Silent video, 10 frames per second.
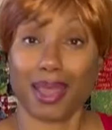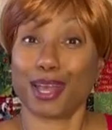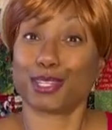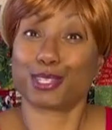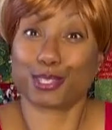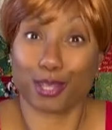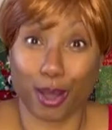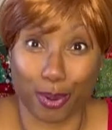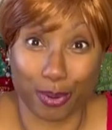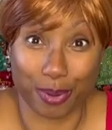So
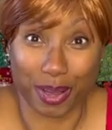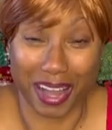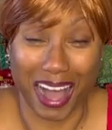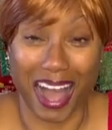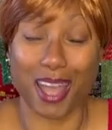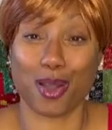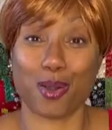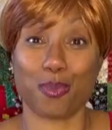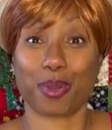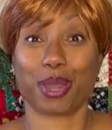I
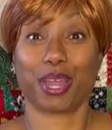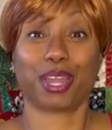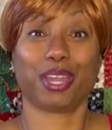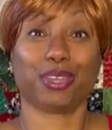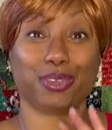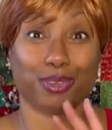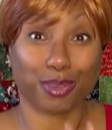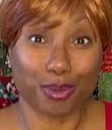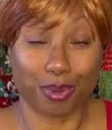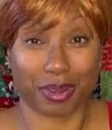hope
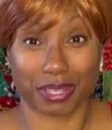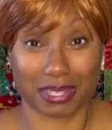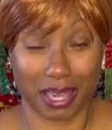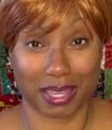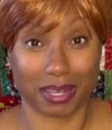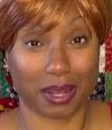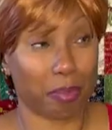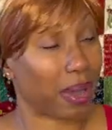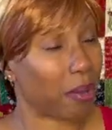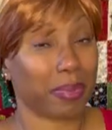you are excited
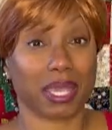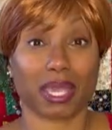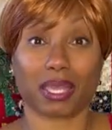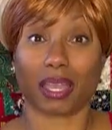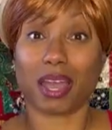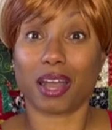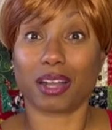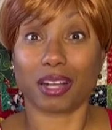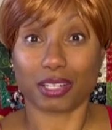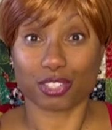about making
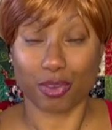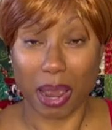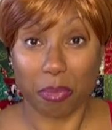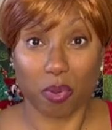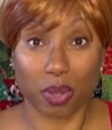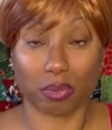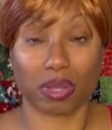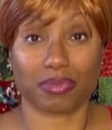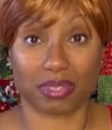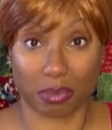a scrap quilt of
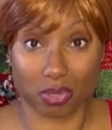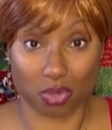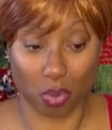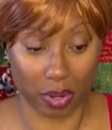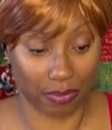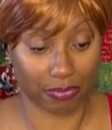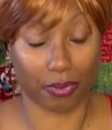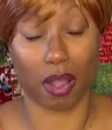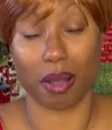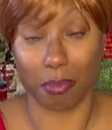some sort
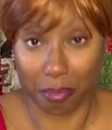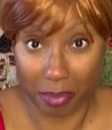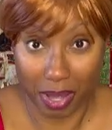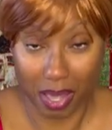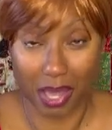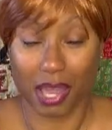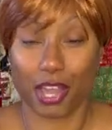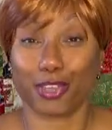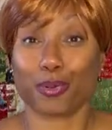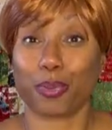from
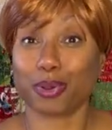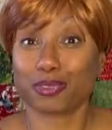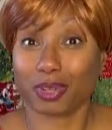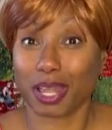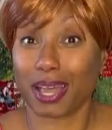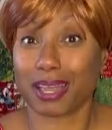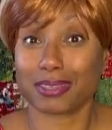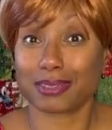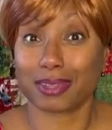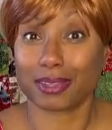your
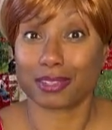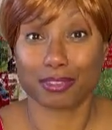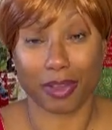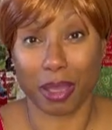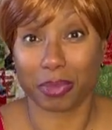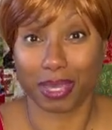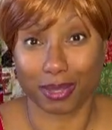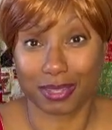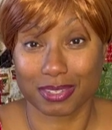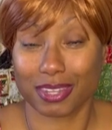personalized scrap
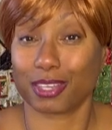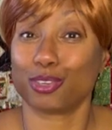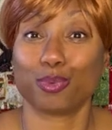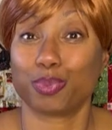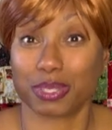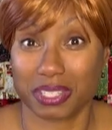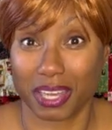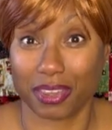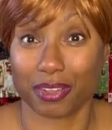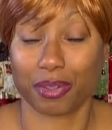kits that you put together.